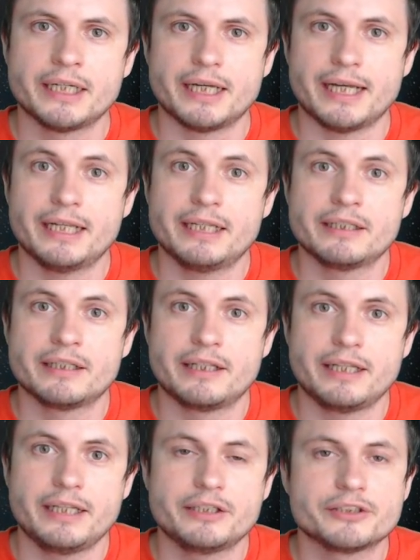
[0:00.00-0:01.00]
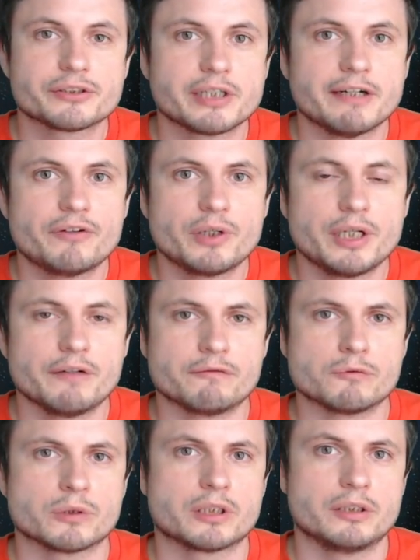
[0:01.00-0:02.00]
and the discovery of
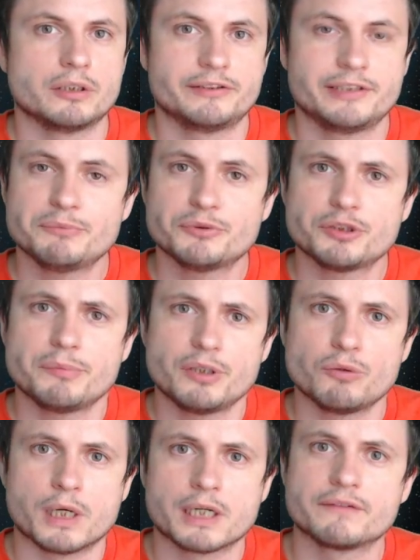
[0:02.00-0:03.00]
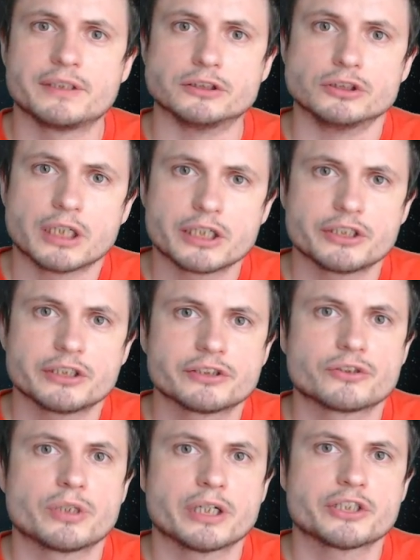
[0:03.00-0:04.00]
what seems to be one of the largest
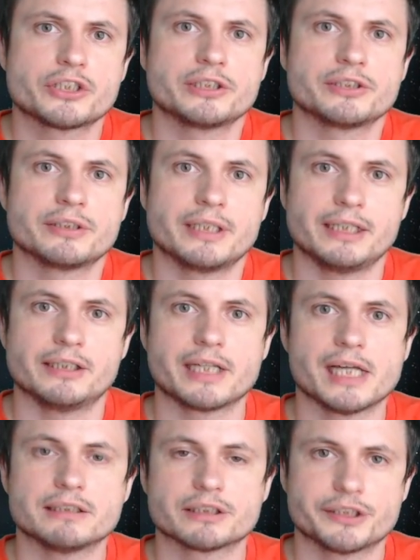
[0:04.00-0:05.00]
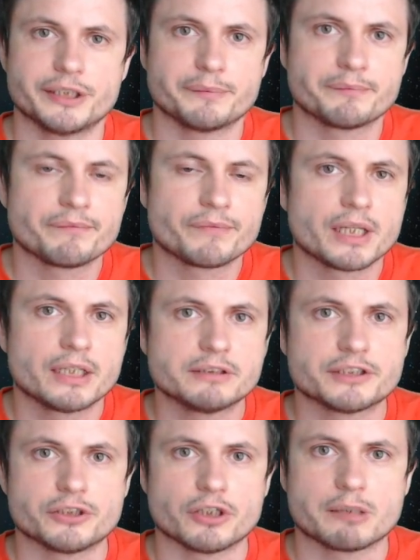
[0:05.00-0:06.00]
structures in the galaxy.
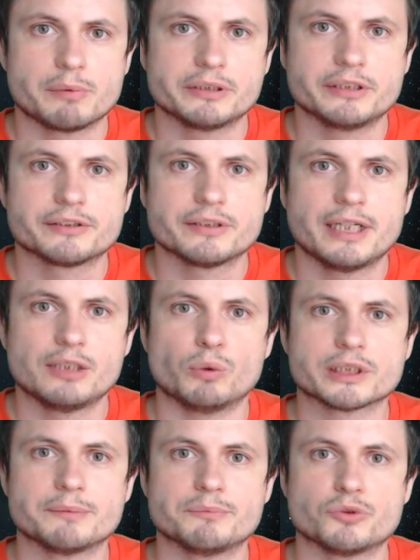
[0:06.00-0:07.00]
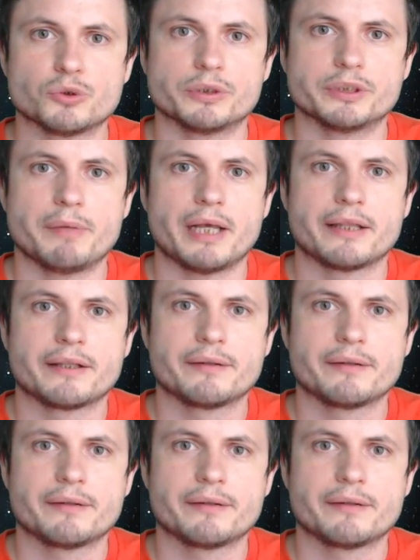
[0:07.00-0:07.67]
Let's talk about this, and welcome to What Da Math.